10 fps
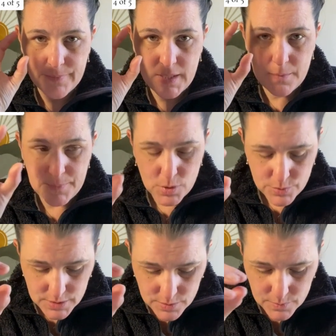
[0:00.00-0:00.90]

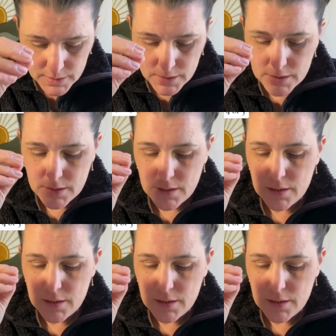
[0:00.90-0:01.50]
hypnosis work.